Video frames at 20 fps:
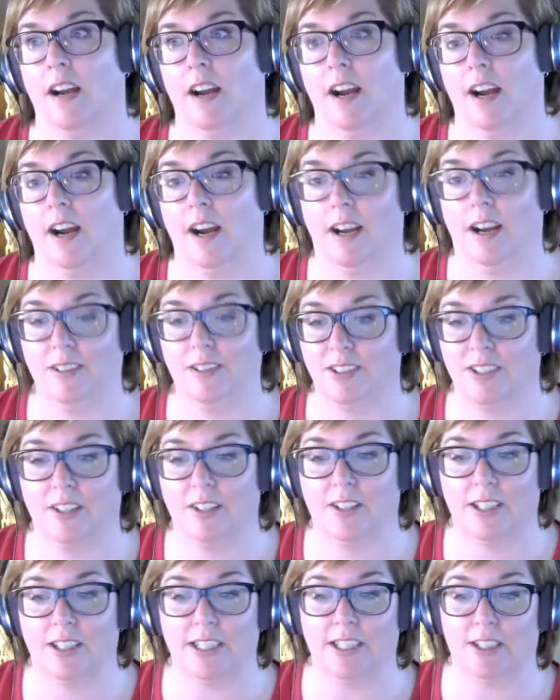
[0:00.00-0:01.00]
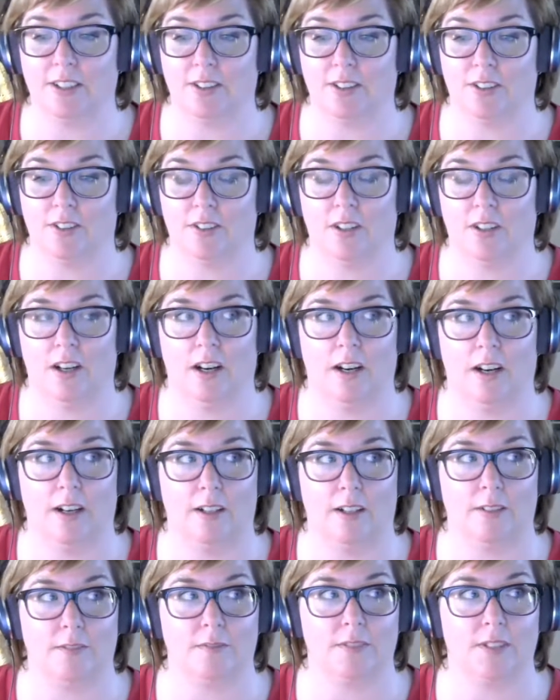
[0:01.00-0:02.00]
I'm telling you,
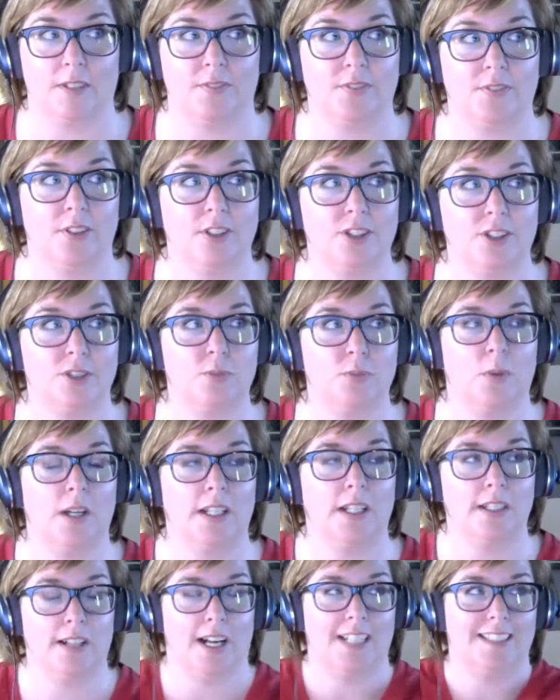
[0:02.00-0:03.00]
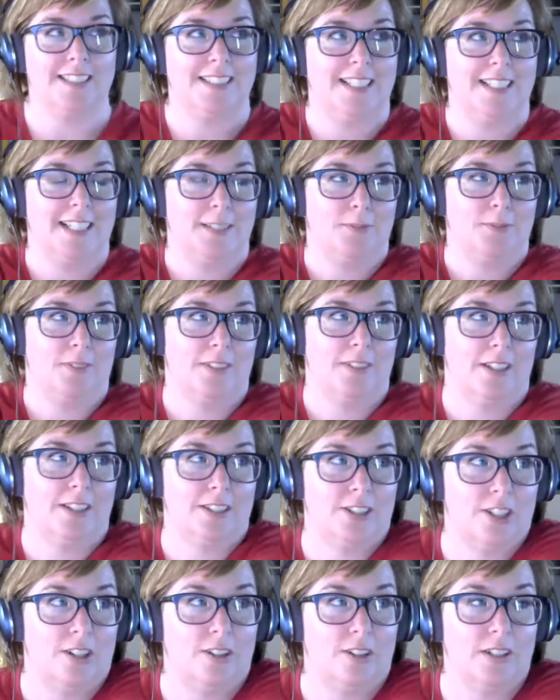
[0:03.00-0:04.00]
the first one I did.
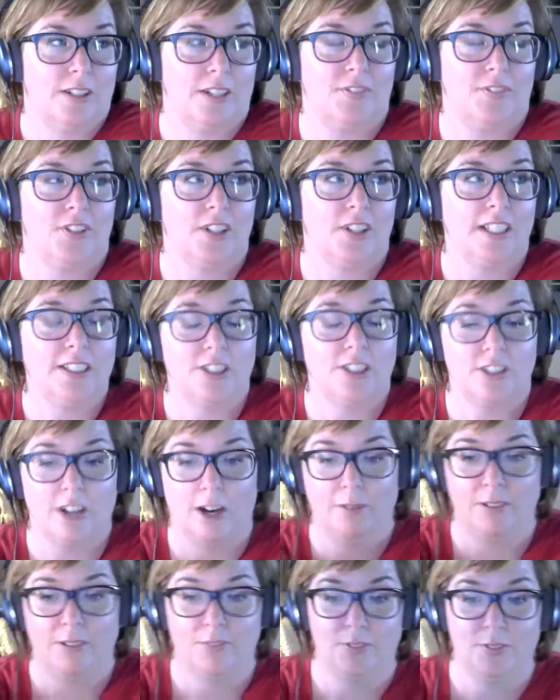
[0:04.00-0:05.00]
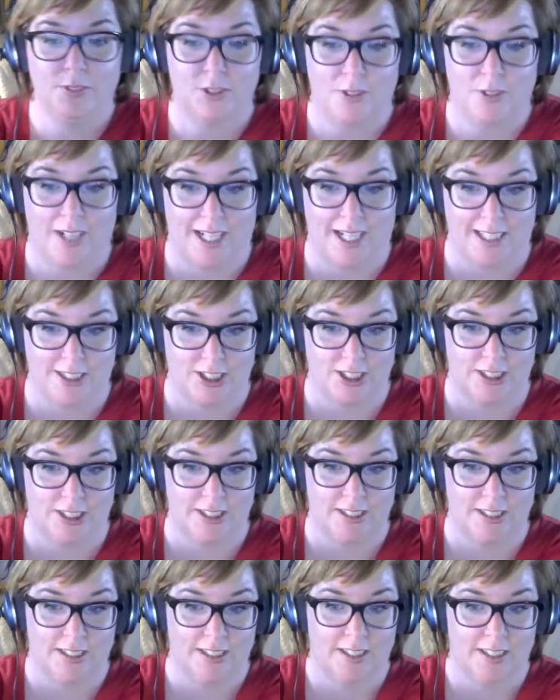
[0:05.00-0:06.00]
So if you're going to start one from scratch,
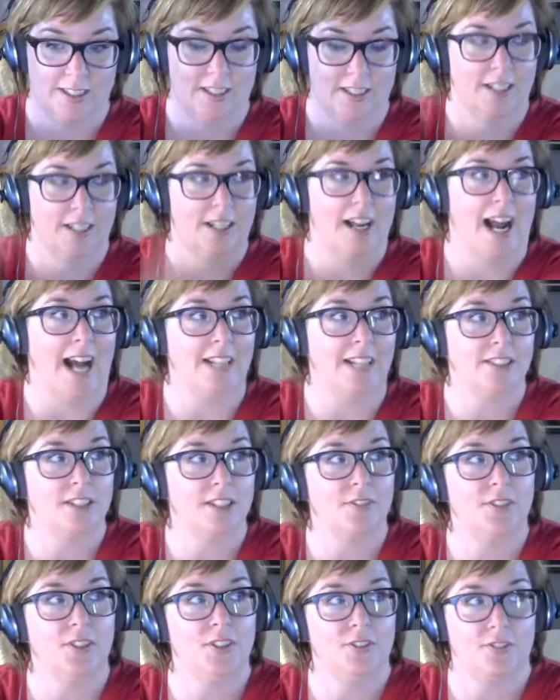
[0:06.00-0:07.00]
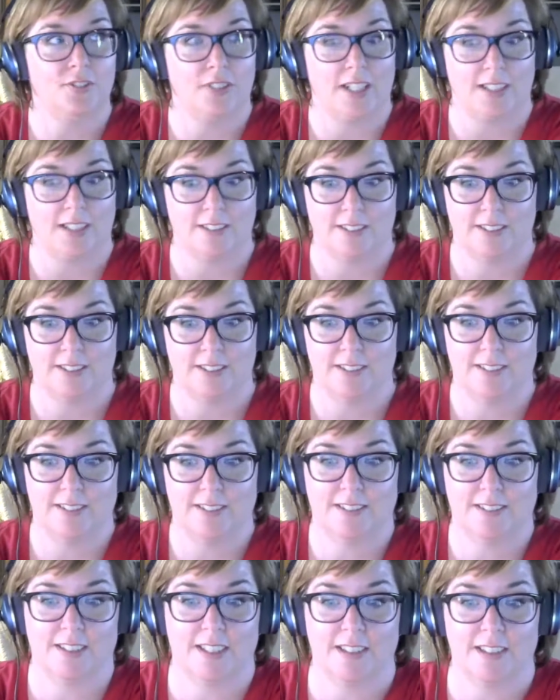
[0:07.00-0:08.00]
ask a few friends
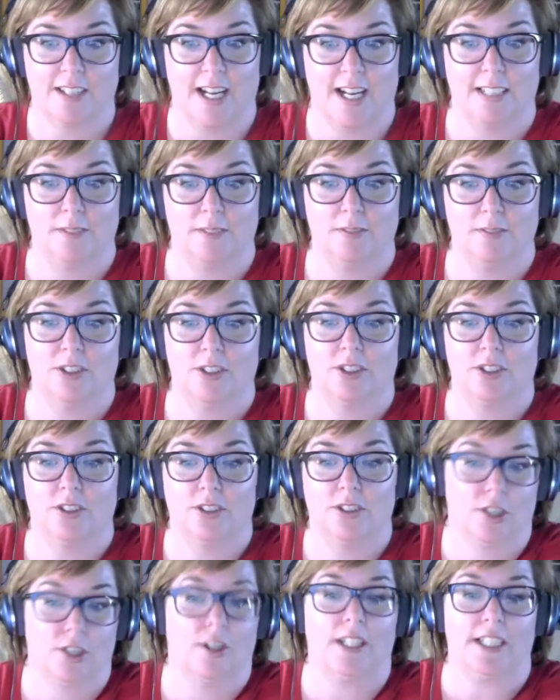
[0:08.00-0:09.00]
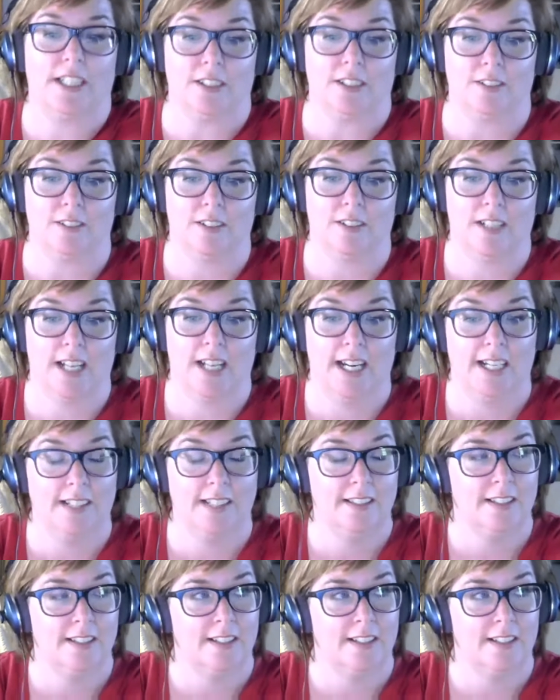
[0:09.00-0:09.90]
to like join you. Okay.